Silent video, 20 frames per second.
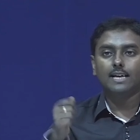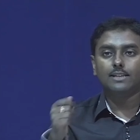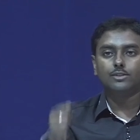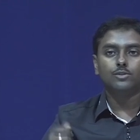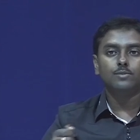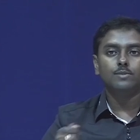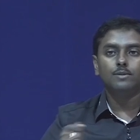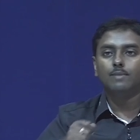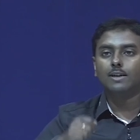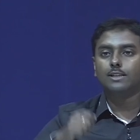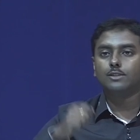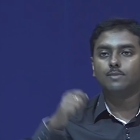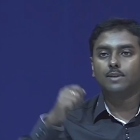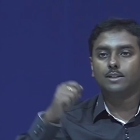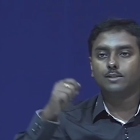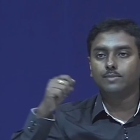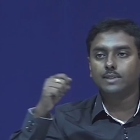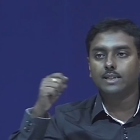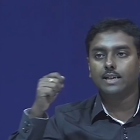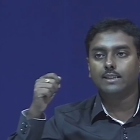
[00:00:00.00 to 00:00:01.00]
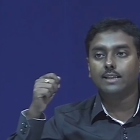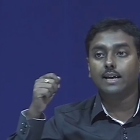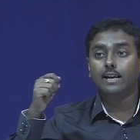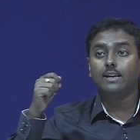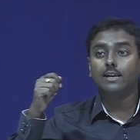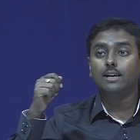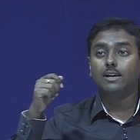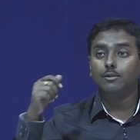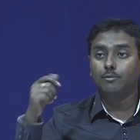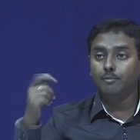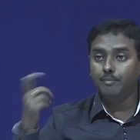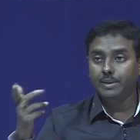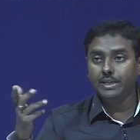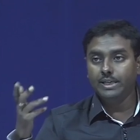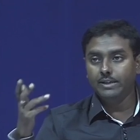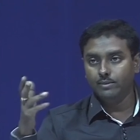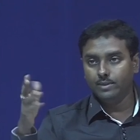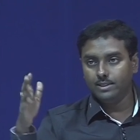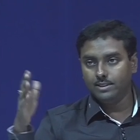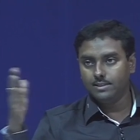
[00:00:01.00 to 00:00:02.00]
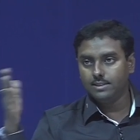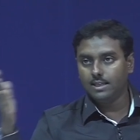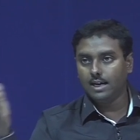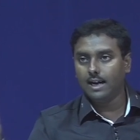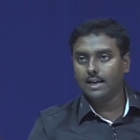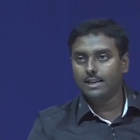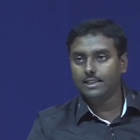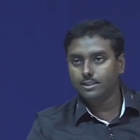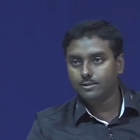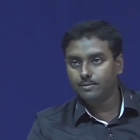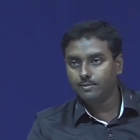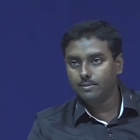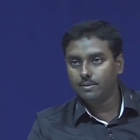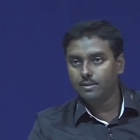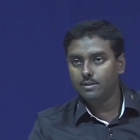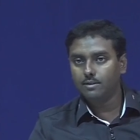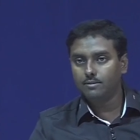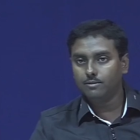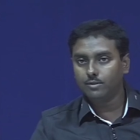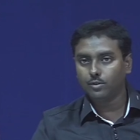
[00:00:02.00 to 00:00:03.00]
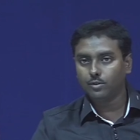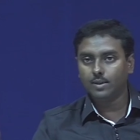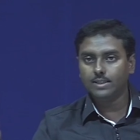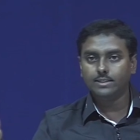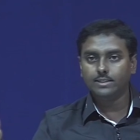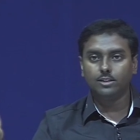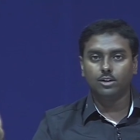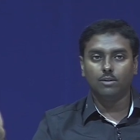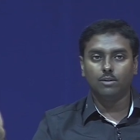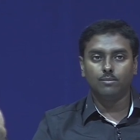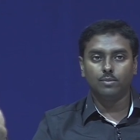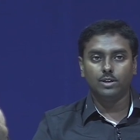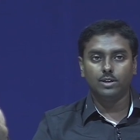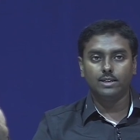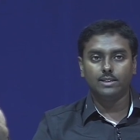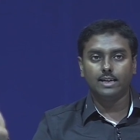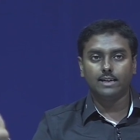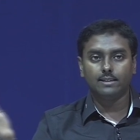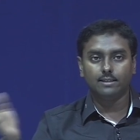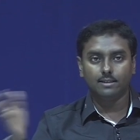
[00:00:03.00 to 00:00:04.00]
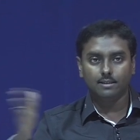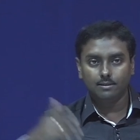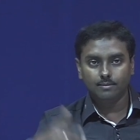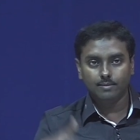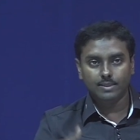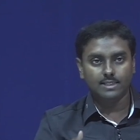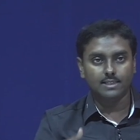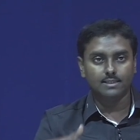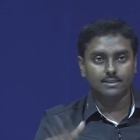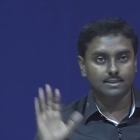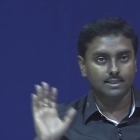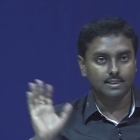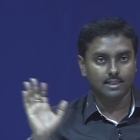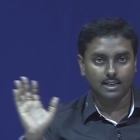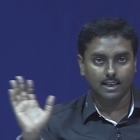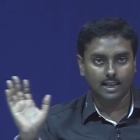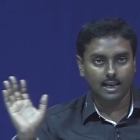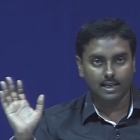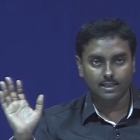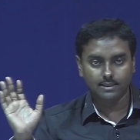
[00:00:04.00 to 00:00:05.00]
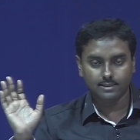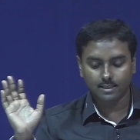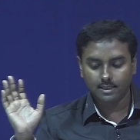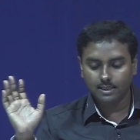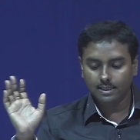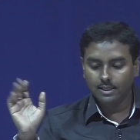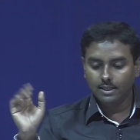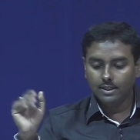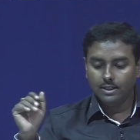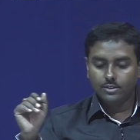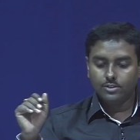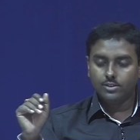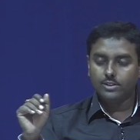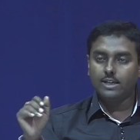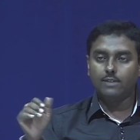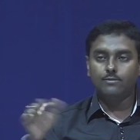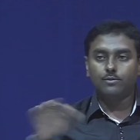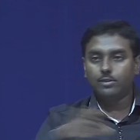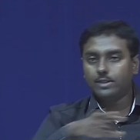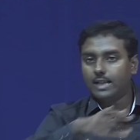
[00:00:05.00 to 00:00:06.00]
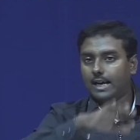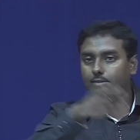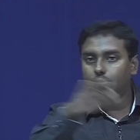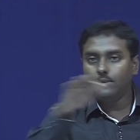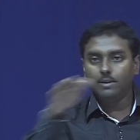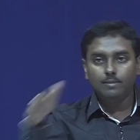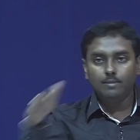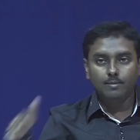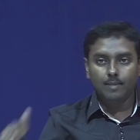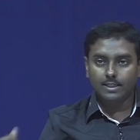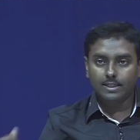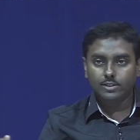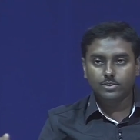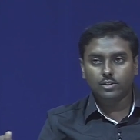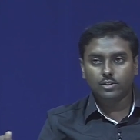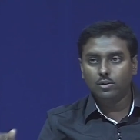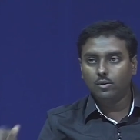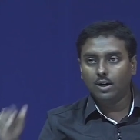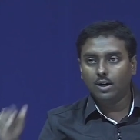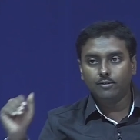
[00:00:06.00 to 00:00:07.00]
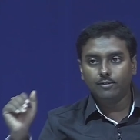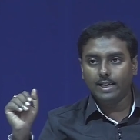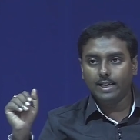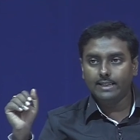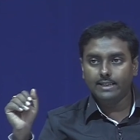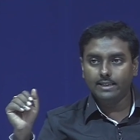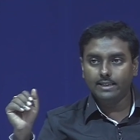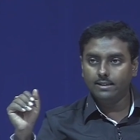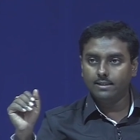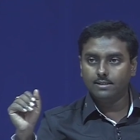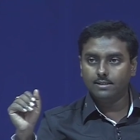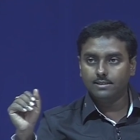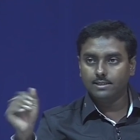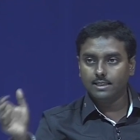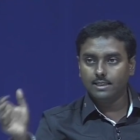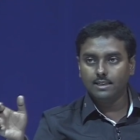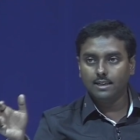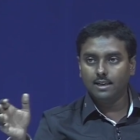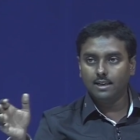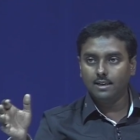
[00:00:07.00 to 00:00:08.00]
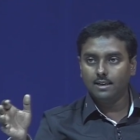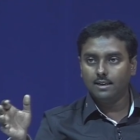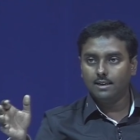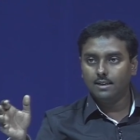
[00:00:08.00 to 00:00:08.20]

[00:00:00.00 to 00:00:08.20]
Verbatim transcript: has to be much much bigger than B which is the highest frequency component that the message signal has. So, therefore, that will be much slower varying signal